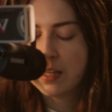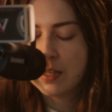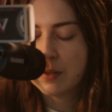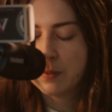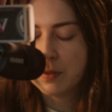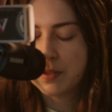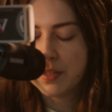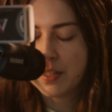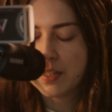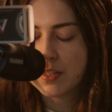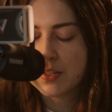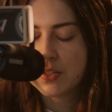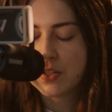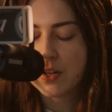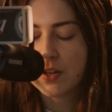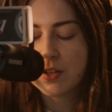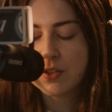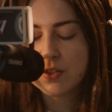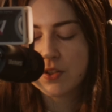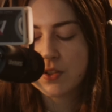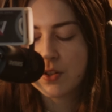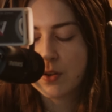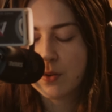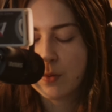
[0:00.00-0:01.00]
When they saw
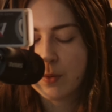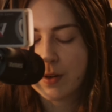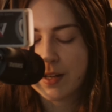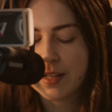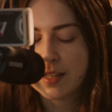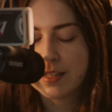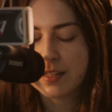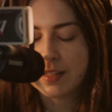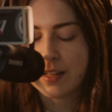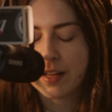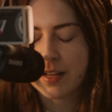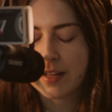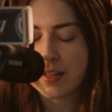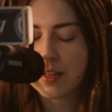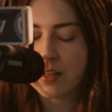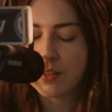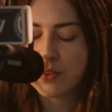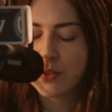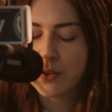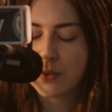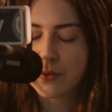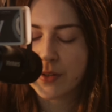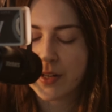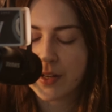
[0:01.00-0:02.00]
Snow White lying on
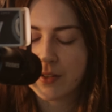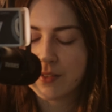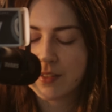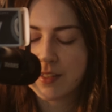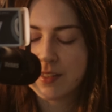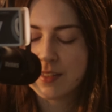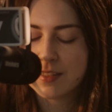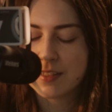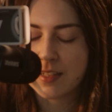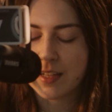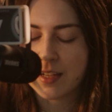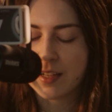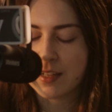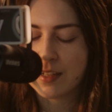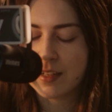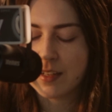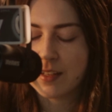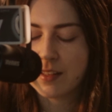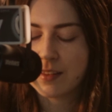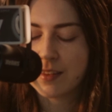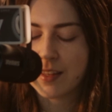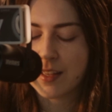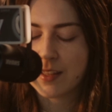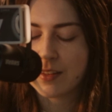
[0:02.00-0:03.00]
the ground as dead,
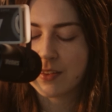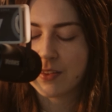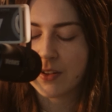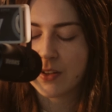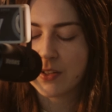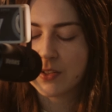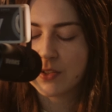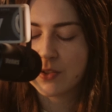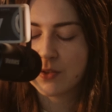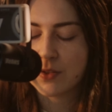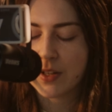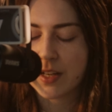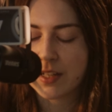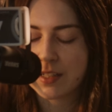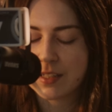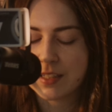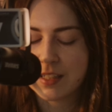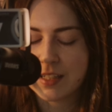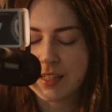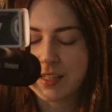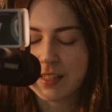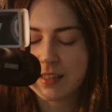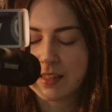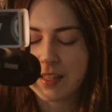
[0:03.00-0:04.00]
they thought
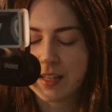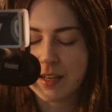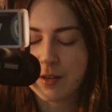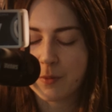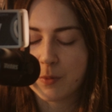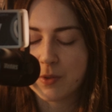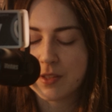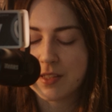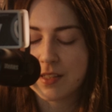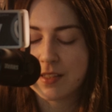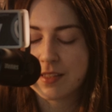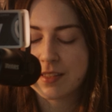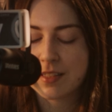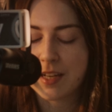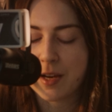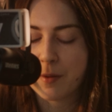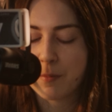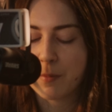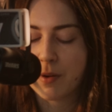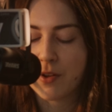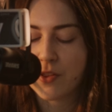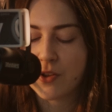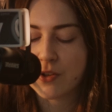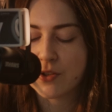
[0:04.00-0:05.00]
directly that it was his
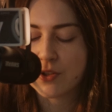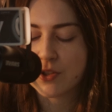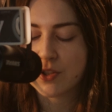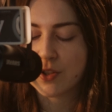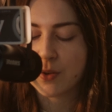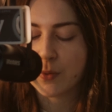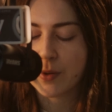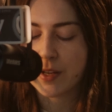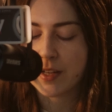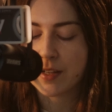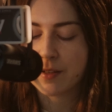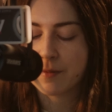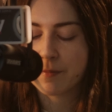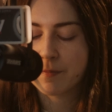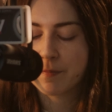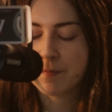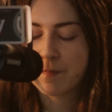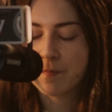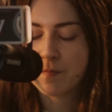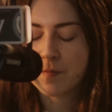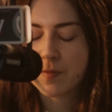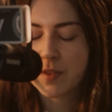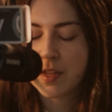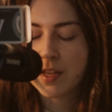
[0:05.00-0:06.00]
stepmother's doing.
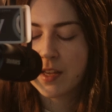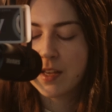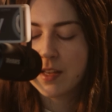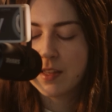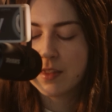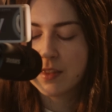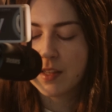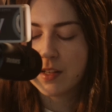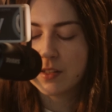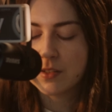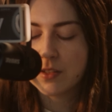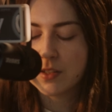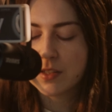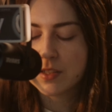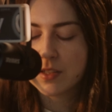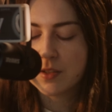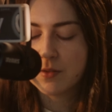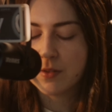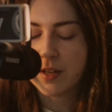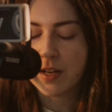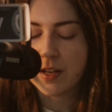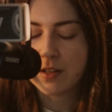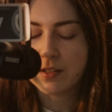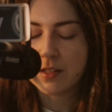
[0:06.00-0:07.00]
They looked
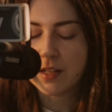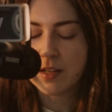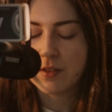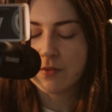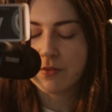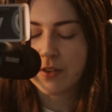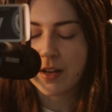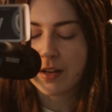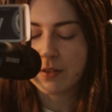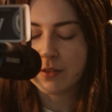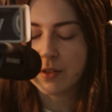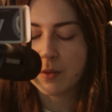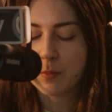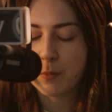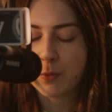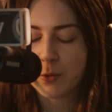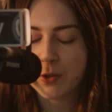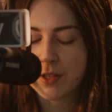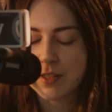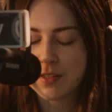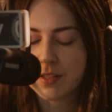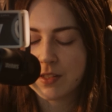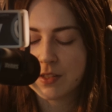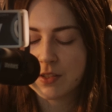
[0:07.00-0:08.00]
around and found the
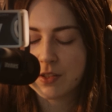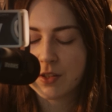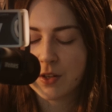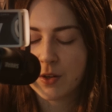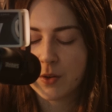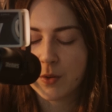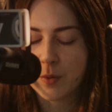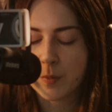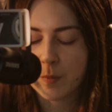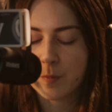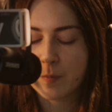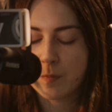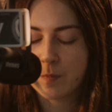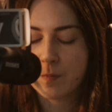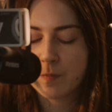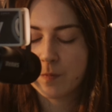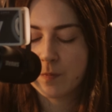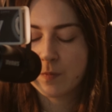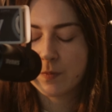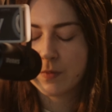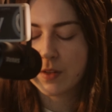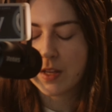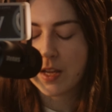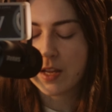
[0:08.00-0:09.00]
poisoned comb,
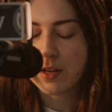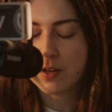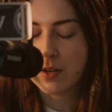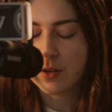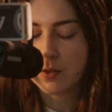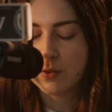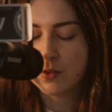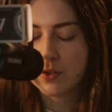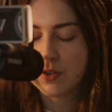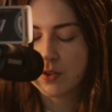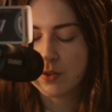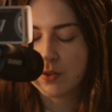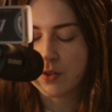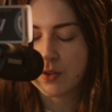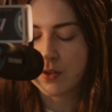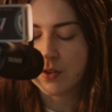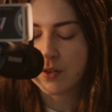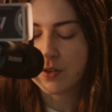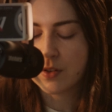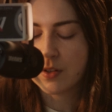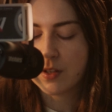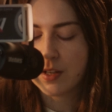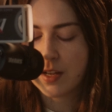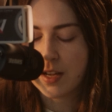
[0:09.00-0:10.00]
and no
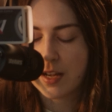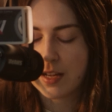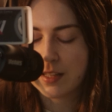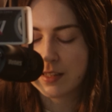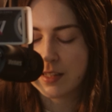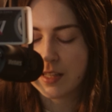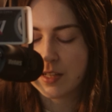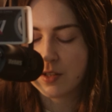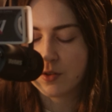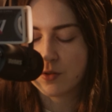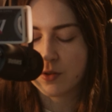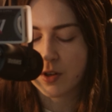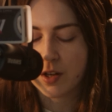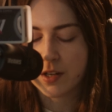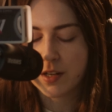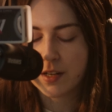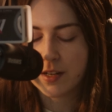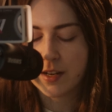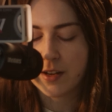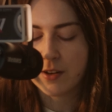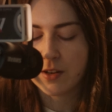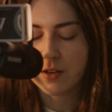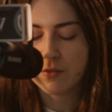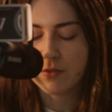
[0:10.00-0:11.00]
sooner had they drawn
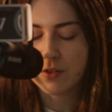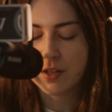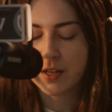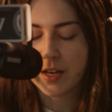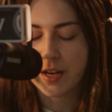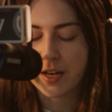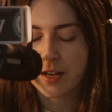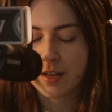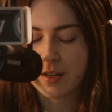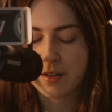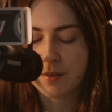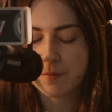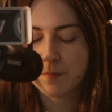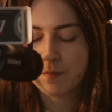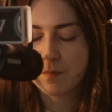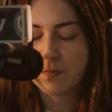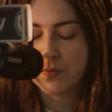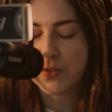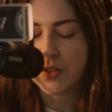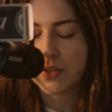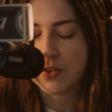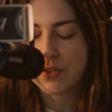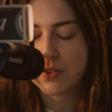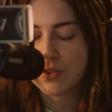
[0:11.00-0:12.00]
it out of her hair
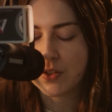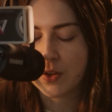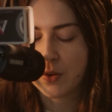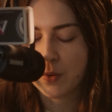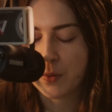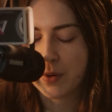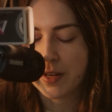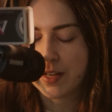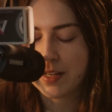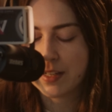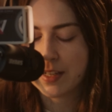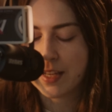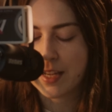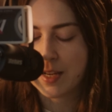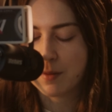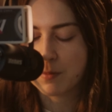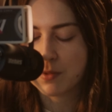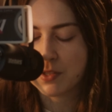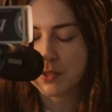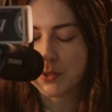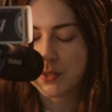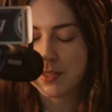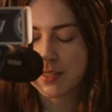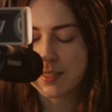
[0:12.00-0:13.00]
than Snow White came
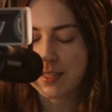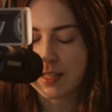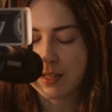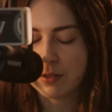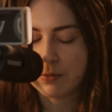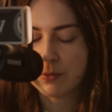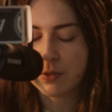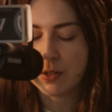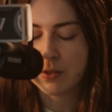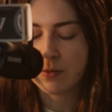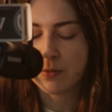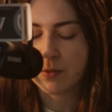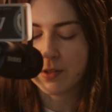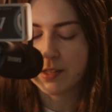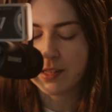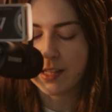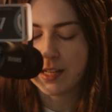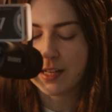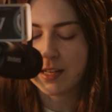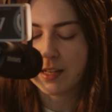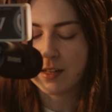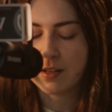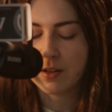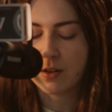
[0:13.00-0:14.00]
to herself and
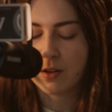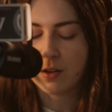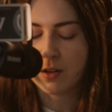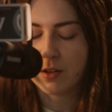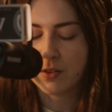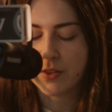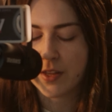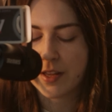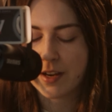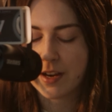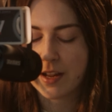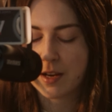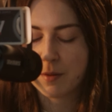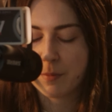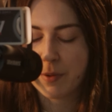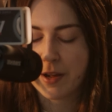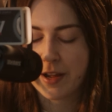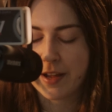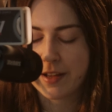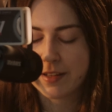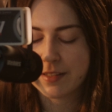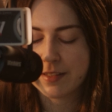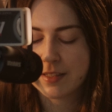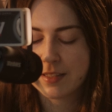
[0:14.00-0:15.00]
related all that had
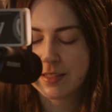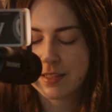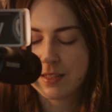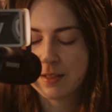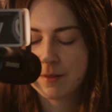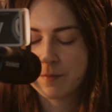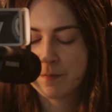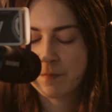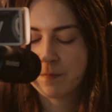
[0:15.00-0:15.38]
passed.